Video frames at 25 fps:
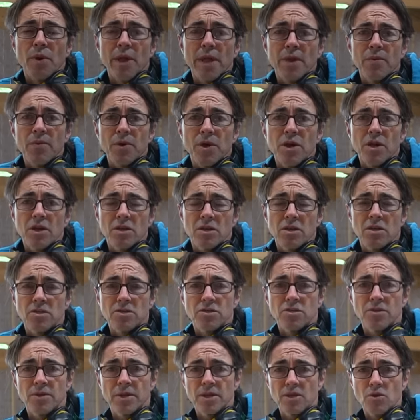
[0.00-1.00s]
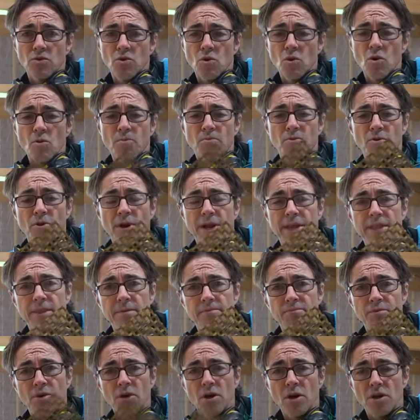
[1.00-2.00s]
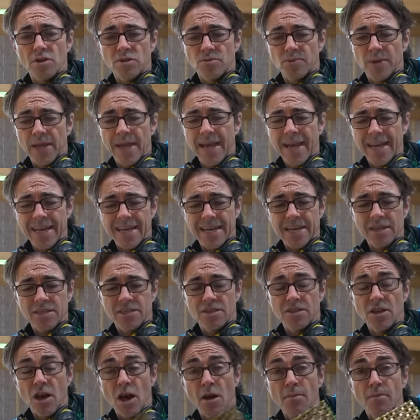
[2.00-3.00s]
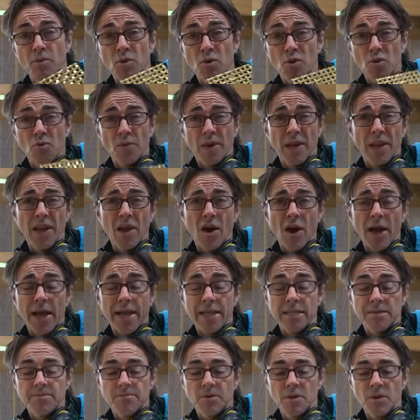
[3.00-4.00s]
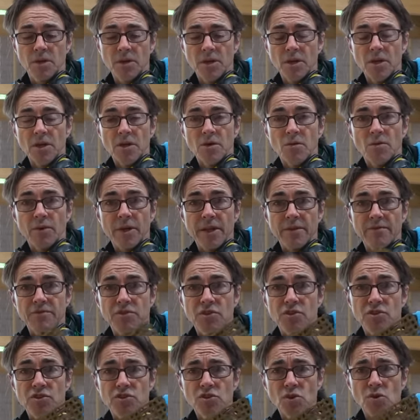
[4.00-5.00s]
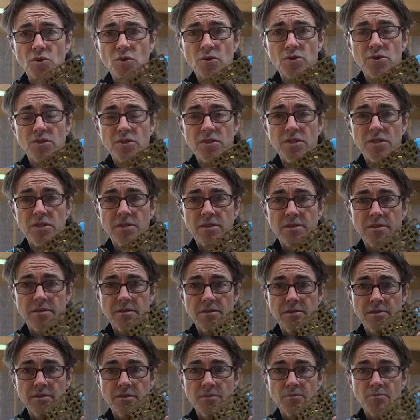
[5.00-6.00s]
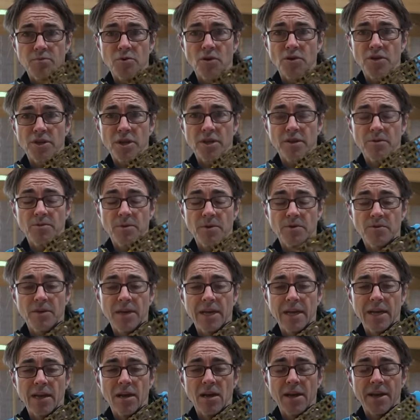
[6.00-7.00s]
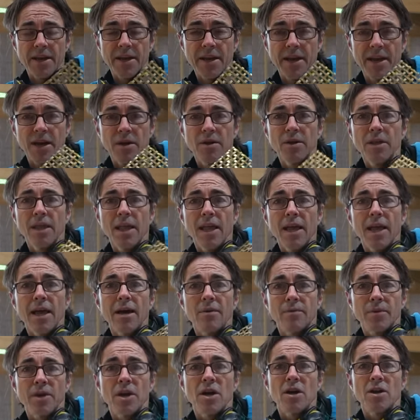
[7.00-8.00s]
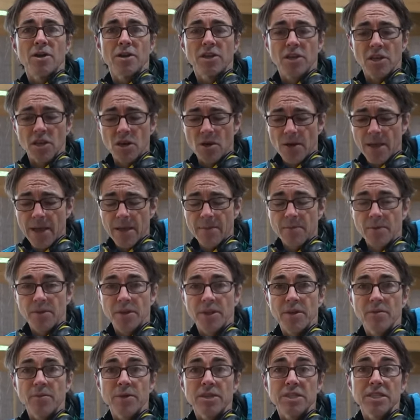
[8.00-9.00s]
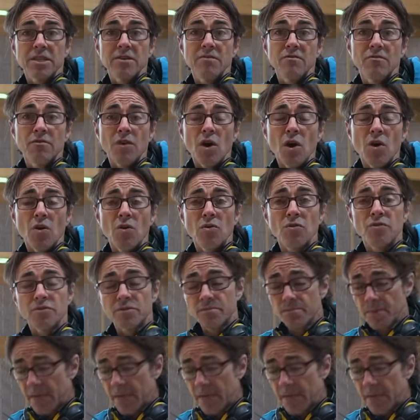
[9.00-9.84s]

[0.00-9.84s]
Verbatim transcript: we were going to incorporate the brass. We hadn't a sample that we liked, but we've sourced the product that we really like now, and we are going to go ahead with it, which involves